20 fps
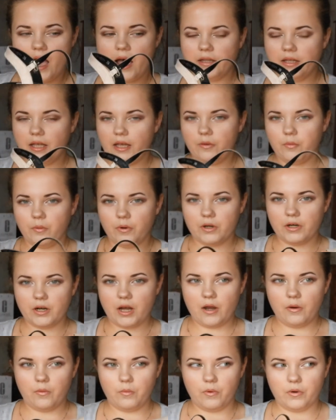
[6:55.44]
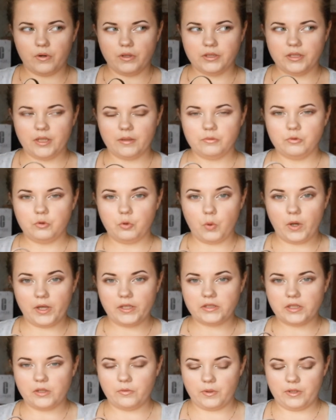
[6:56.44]
and I will have worn them
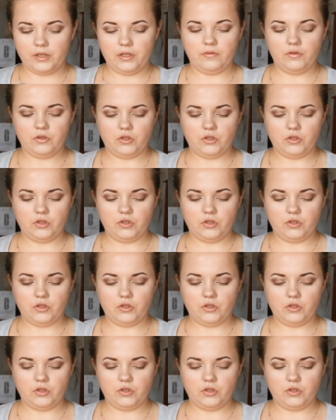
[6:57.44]
twice already,